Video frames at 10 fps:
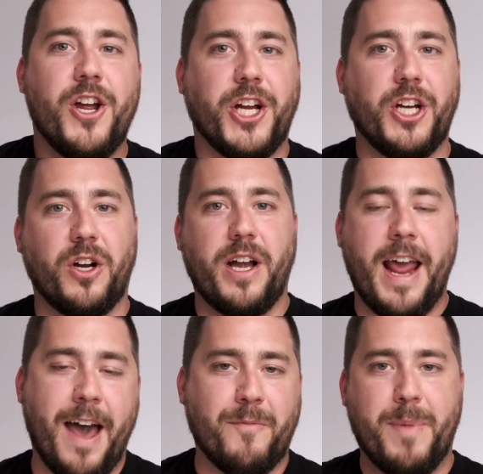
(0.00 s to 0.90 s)
you're gonna
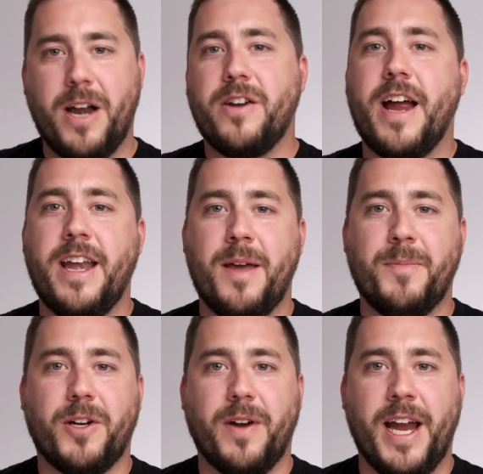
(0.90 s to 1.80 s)
have better
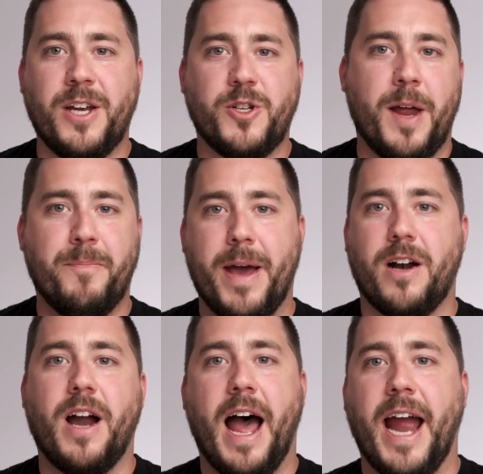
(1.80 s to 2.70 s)
dynamic range and
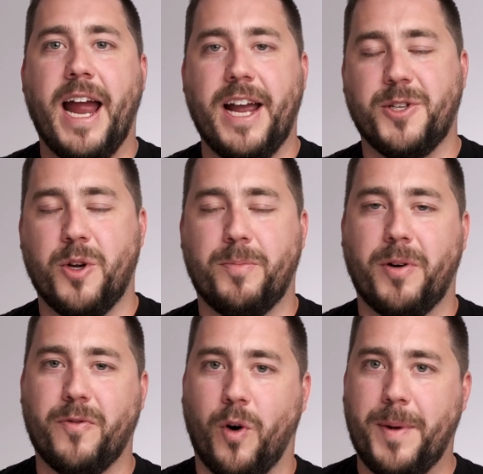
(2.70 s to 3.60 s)
better high I S O
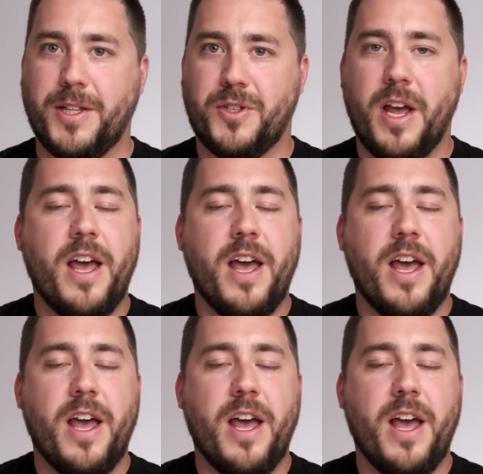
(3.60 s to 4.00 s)
performance.